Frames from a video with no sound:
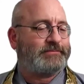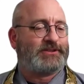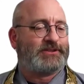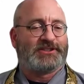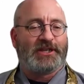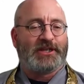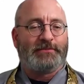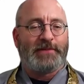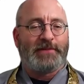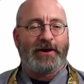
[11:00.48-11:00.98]

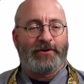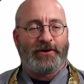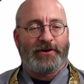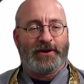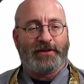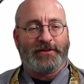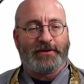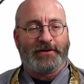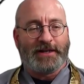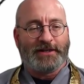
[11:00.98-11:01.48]
somehow or
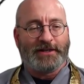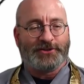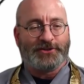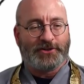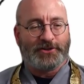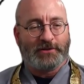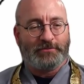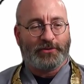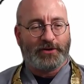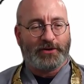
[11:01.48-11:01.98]
another
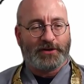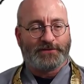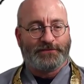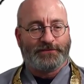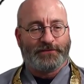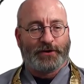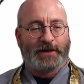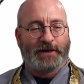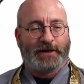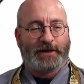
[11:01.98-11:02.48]
injured the Buddha's
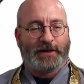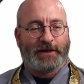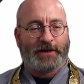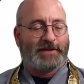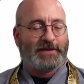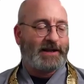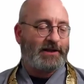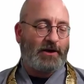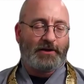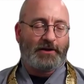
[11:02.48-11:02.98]
foot,
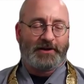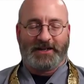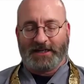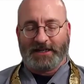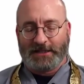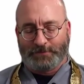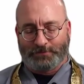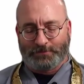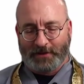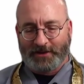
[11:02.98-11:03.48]
and they called it
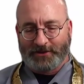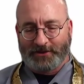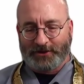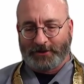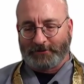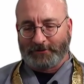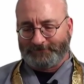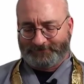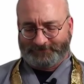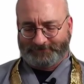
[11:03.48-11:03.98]
a
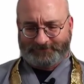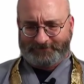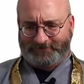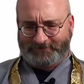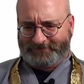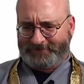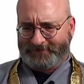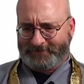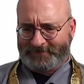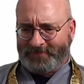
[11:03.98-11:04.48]
splinter.
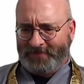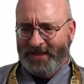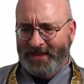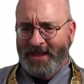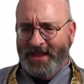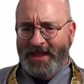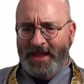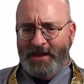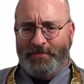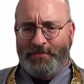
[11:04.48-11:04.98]

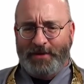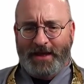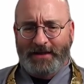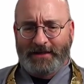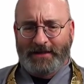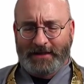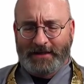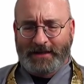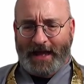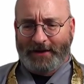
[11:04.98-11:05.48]
But
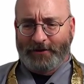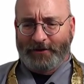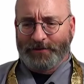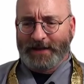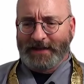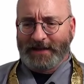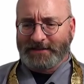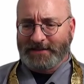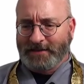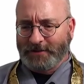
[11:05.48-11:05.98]
I don't think
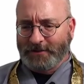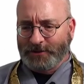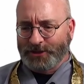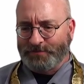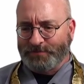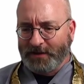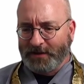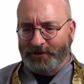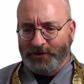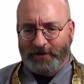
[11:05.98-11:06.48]
it's a little
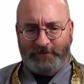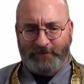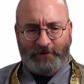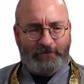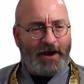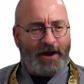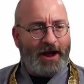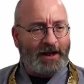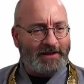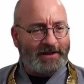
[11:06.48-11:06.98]
splinter of a
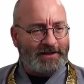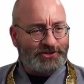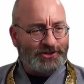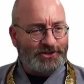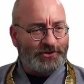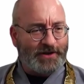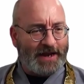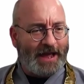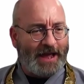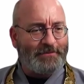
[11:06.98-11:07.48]
rock, as
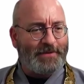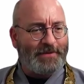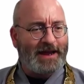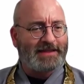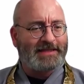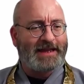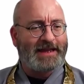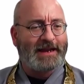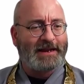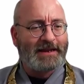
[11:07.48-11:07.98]
you and I
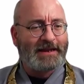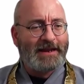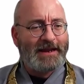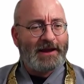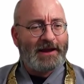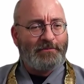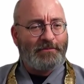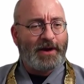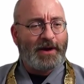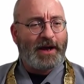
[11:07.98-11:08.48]
might think,
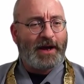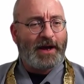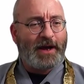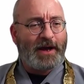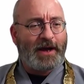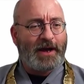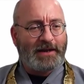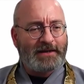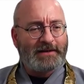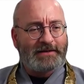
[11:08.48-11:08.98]

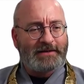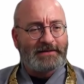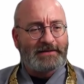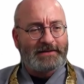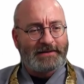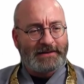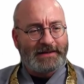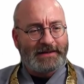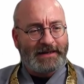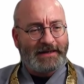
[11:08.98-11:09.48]
but
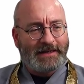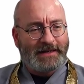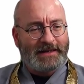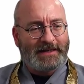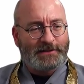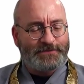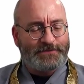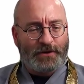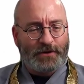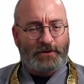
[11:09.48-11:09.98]

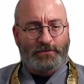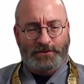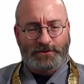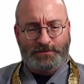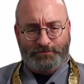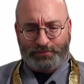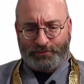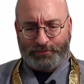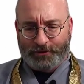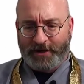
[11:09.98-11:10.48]
his foot was
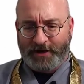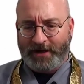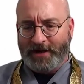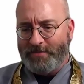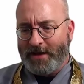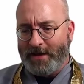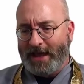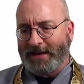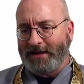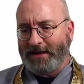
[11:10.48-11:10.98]

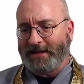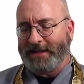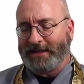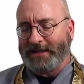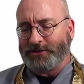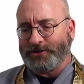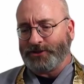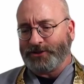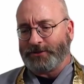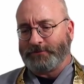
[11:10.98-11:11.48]
pretty badly
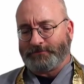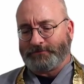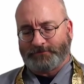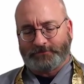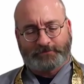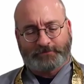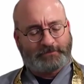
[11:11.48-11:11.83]
injured,